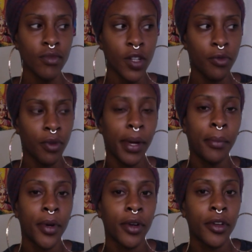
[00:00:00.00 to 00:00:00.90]

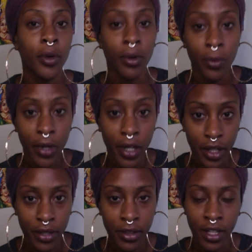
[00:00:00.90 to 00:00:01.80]
remember your
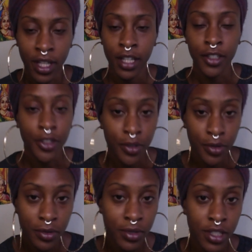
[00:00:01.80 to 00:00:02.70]
worth.
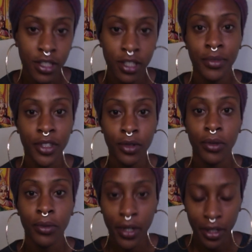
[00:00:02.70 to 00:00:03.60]
You determine your
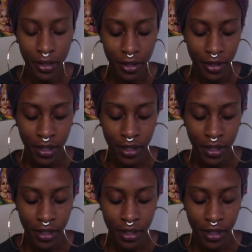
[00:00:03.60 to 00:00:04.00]
worth.